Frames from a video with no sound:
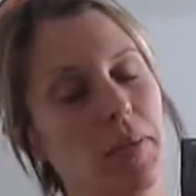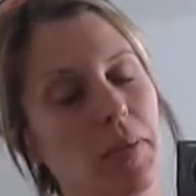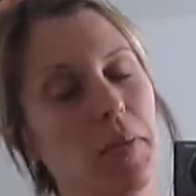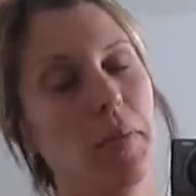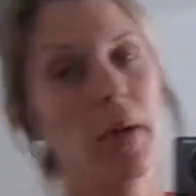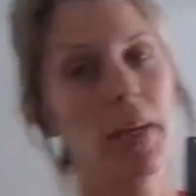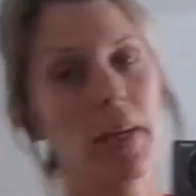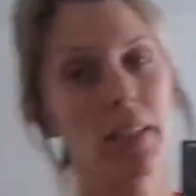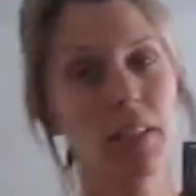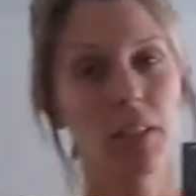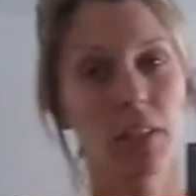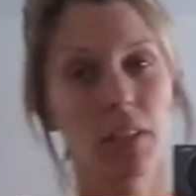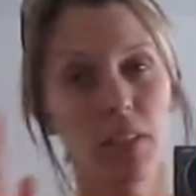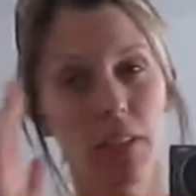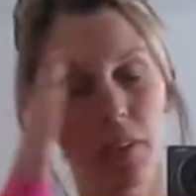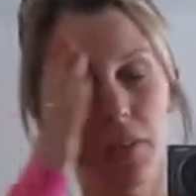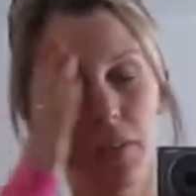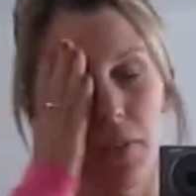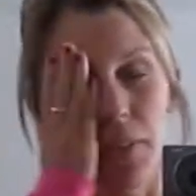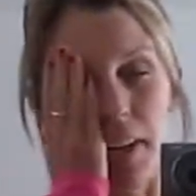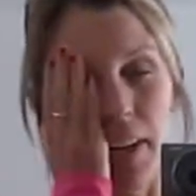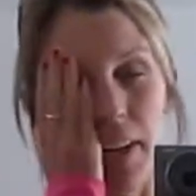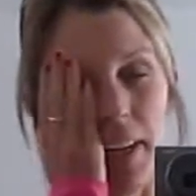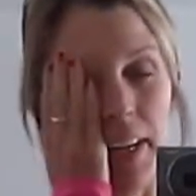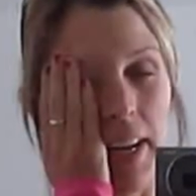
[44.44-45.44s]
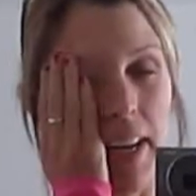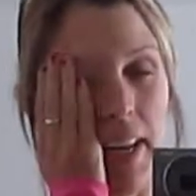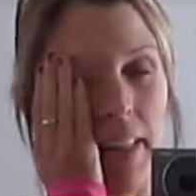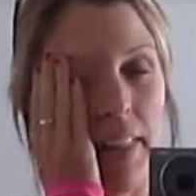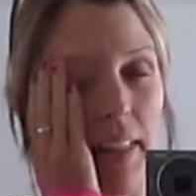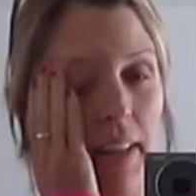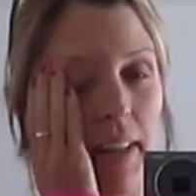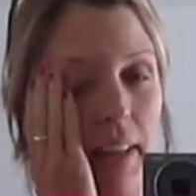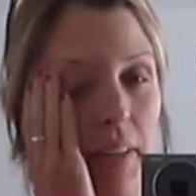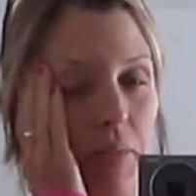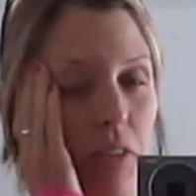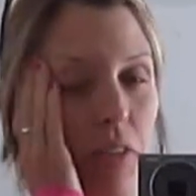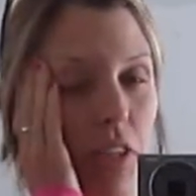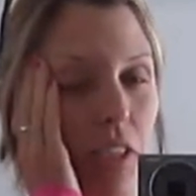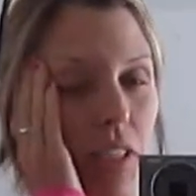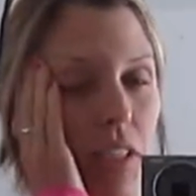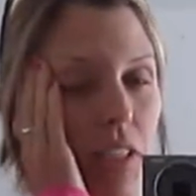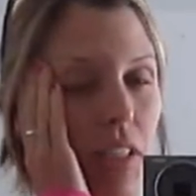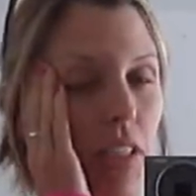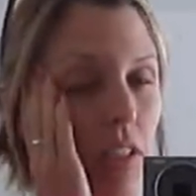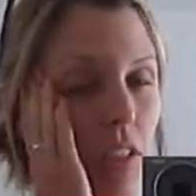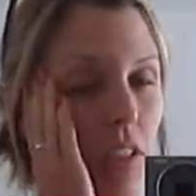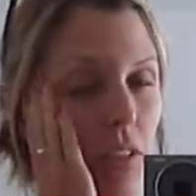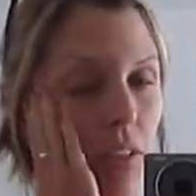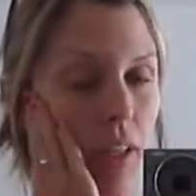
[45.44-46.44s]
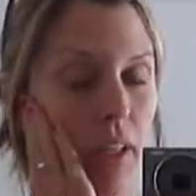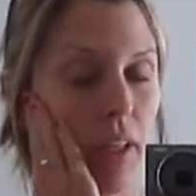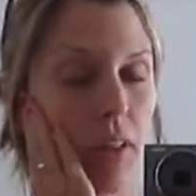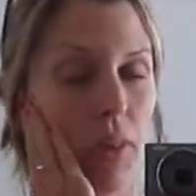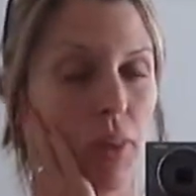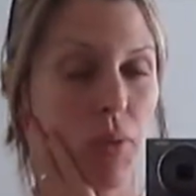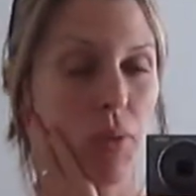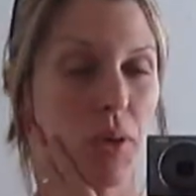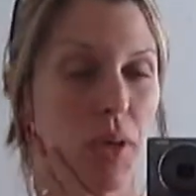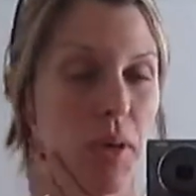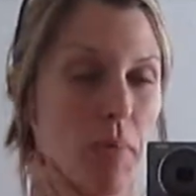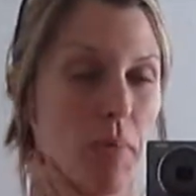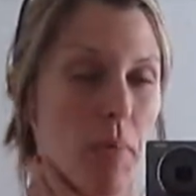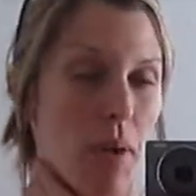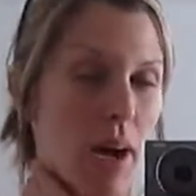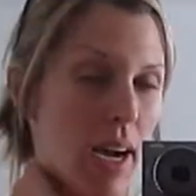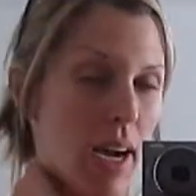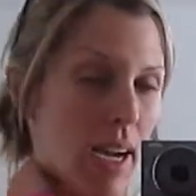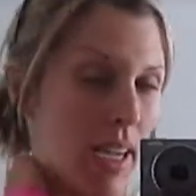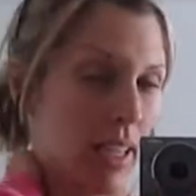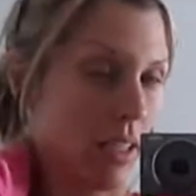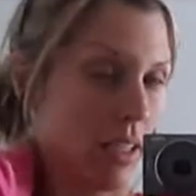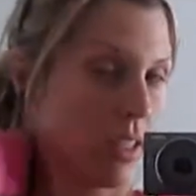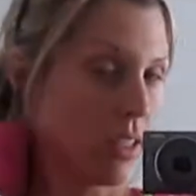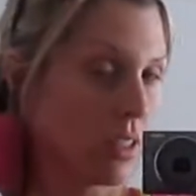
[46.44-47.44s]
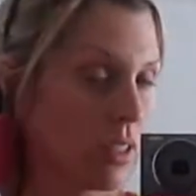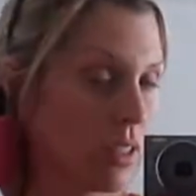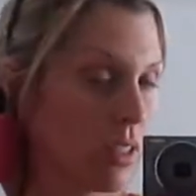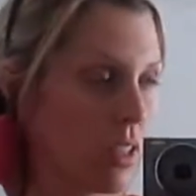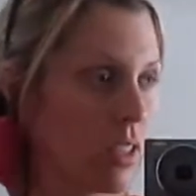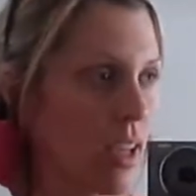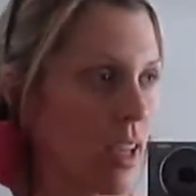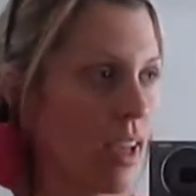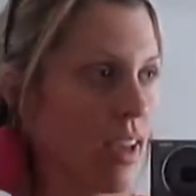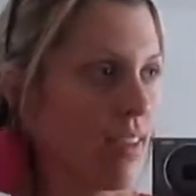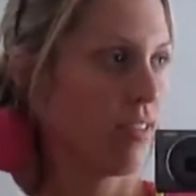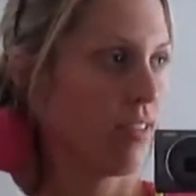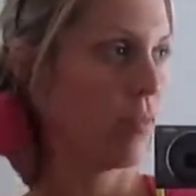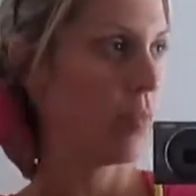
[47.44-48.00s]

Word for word: about to go run. I think I'm just going to do like three miles. I've